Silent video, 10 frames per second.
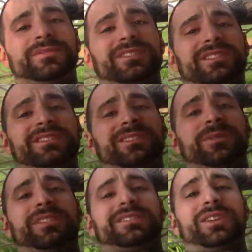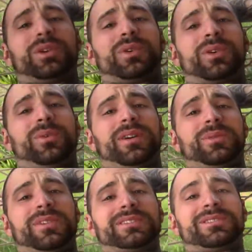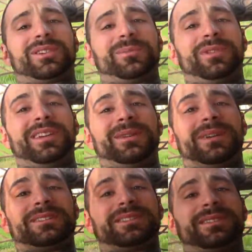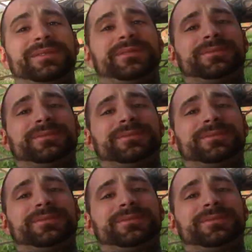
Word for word: Just because something isn't going our way, we're going to start complaining about stuff.